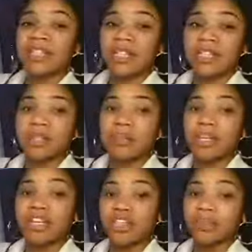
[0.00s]
need to be
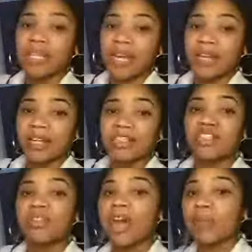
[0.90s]
accumulated so
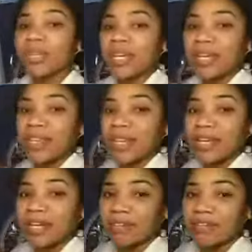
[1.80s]
that we can then
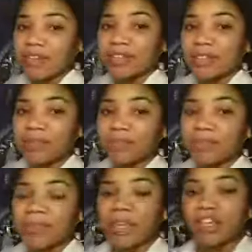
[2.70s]
invest them.
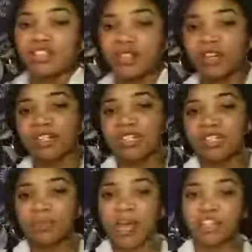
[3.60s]
So there's a
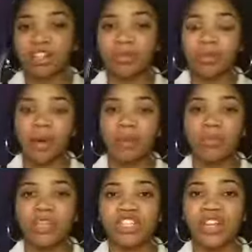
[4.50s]
spectrum upon
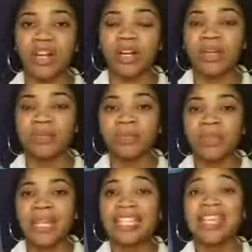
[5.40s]
which there
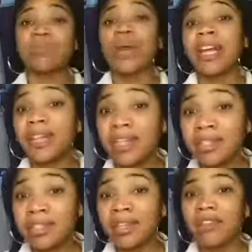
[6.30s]
is a
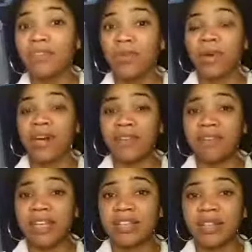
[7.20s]
readiness for
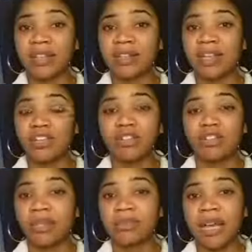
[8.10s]
investing. You know,
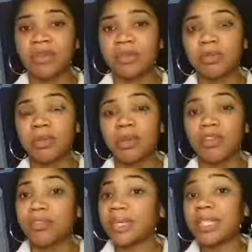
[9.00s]
sometimes people are
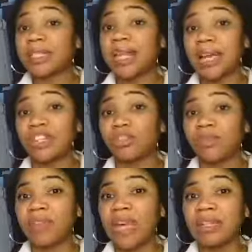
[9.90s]
really excited to
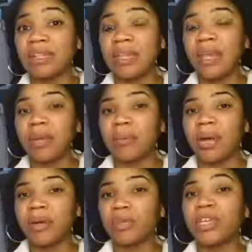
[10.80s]
invest,
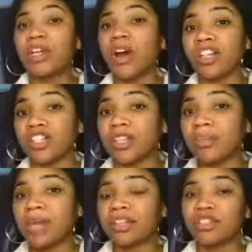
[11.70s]
but we caution them
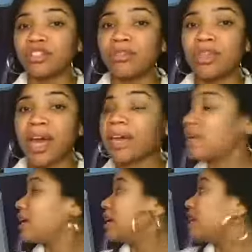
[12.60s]
not to do that
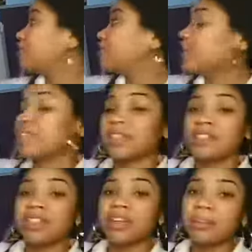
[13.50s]
if there isn't a
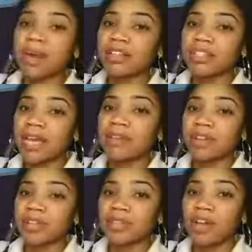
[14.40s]
certain amount of
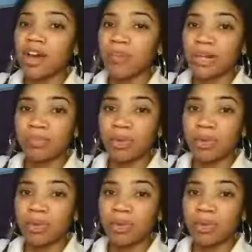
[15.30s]
savings already put